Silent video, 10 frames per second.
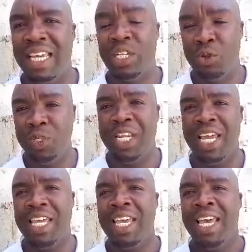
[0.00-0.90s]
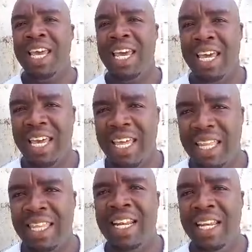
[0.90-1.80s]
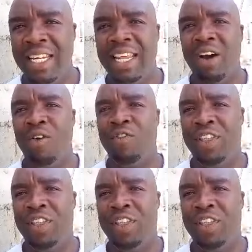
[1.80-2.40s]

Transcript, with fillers: And today, the leader of